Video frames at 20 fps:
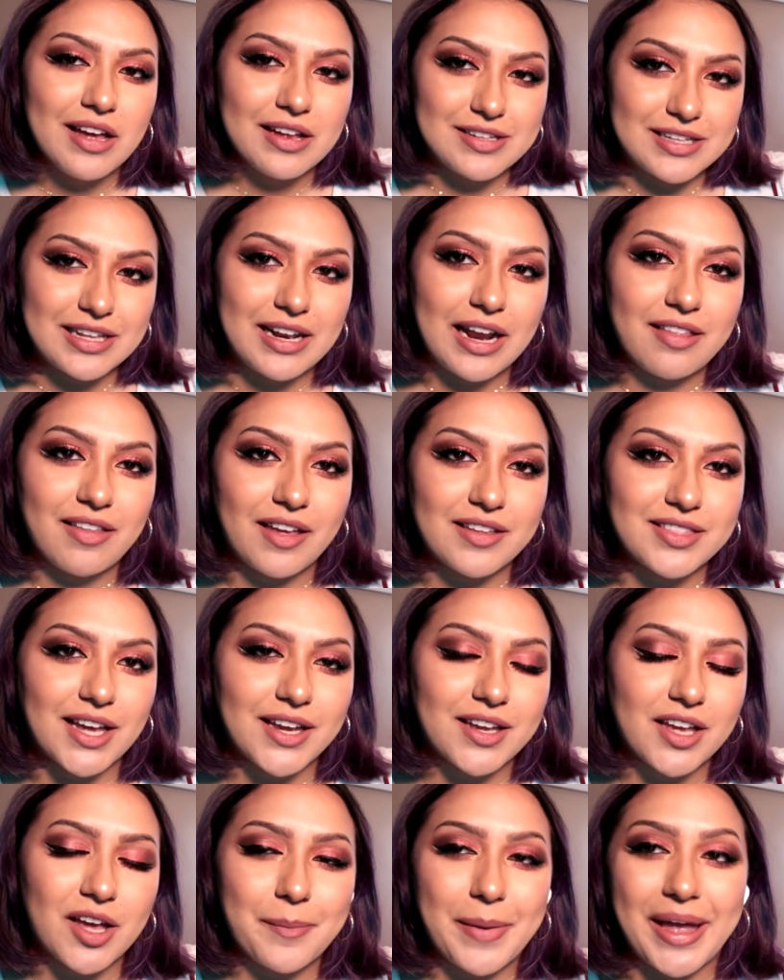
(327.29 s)
Did I like
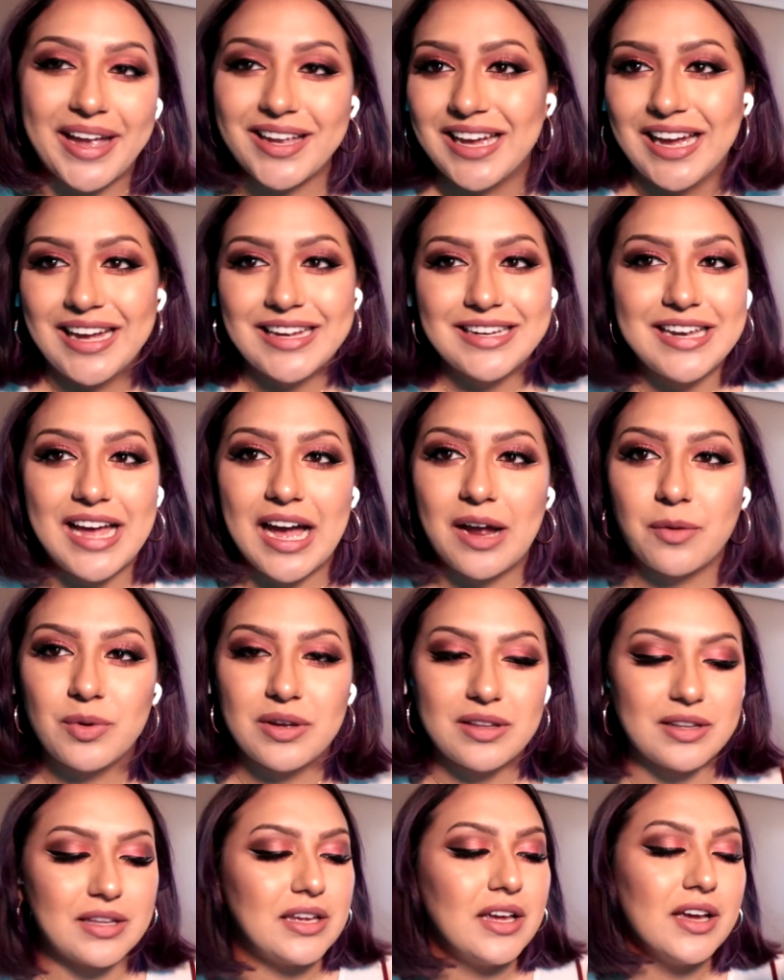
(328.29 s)
that comeback? Not
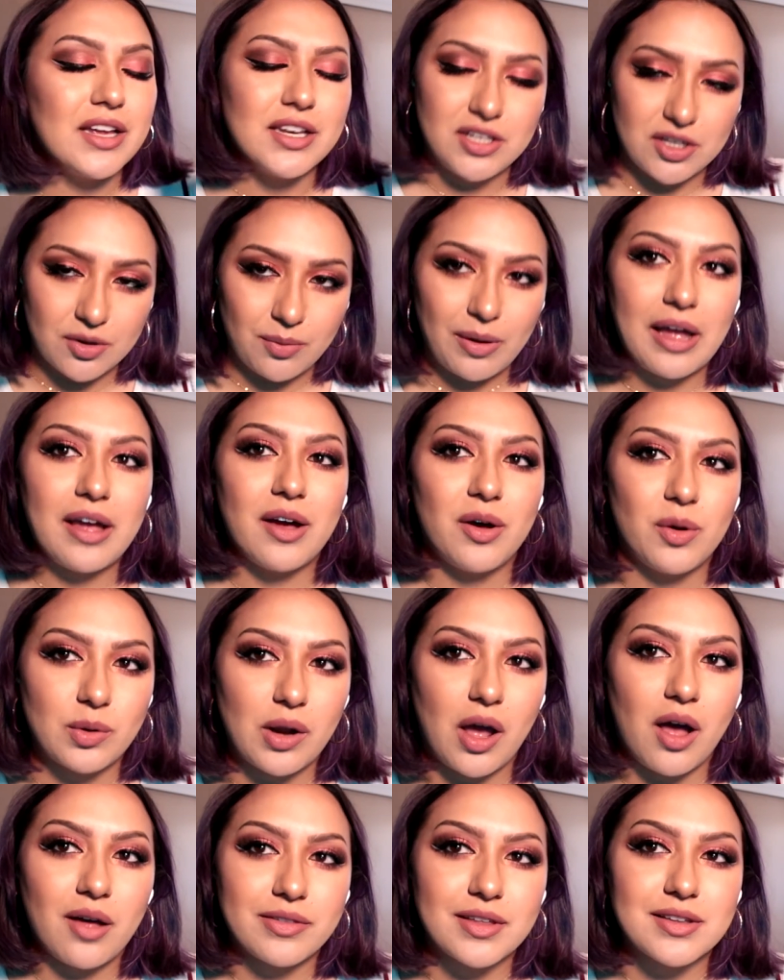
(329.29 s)
really. Do I
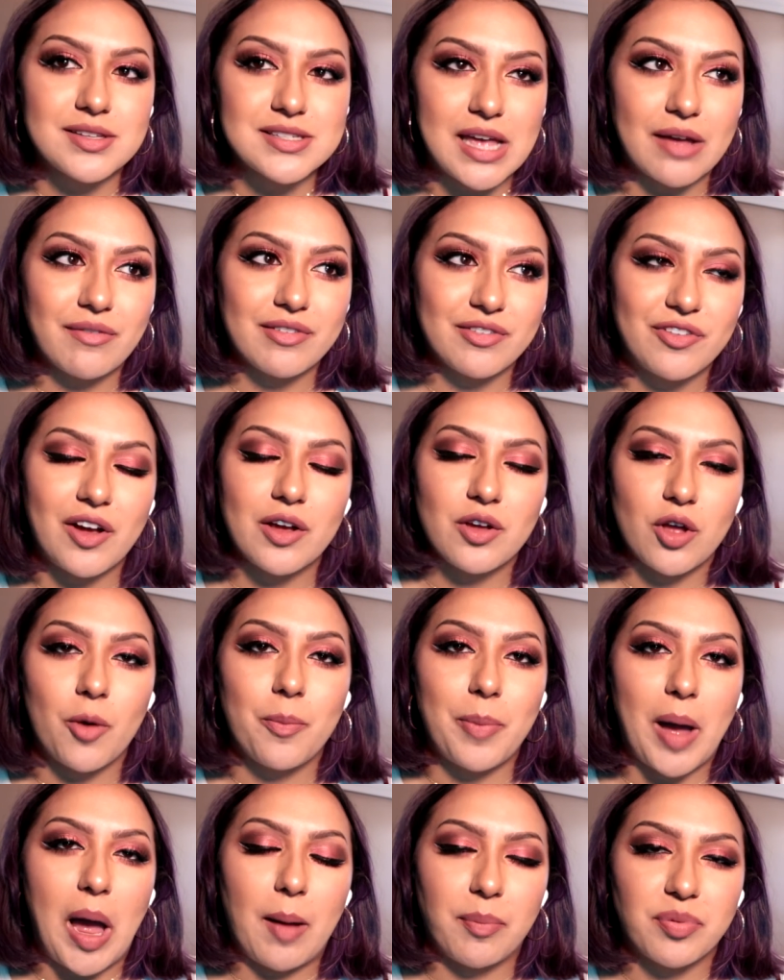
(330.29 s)
own all the 7
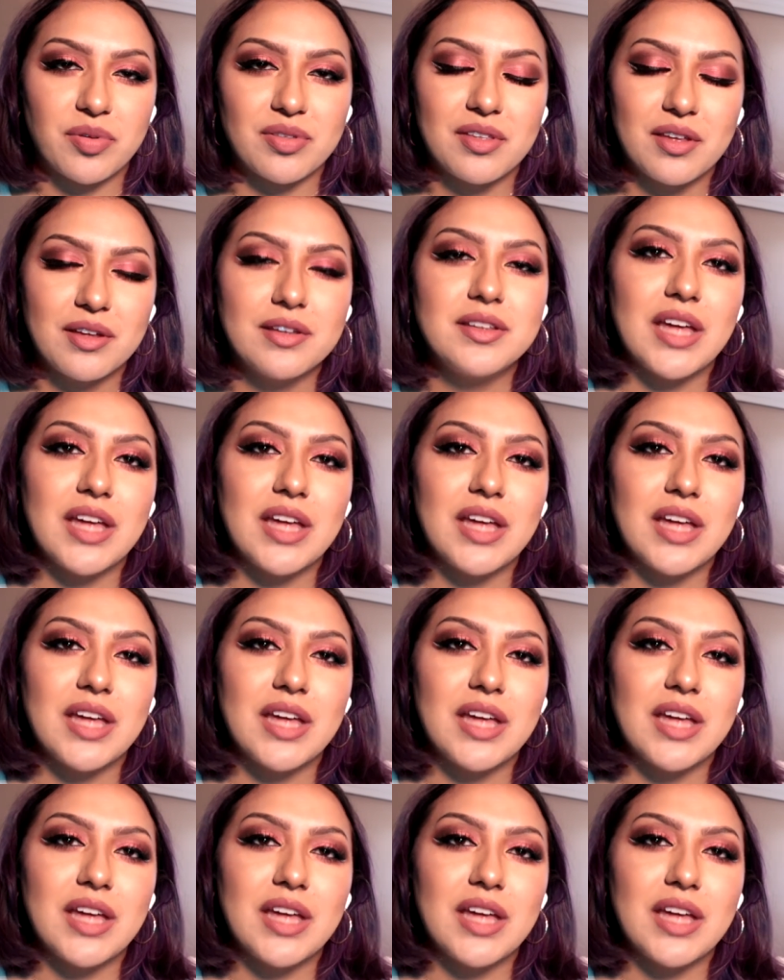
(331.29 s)
Funko Pops?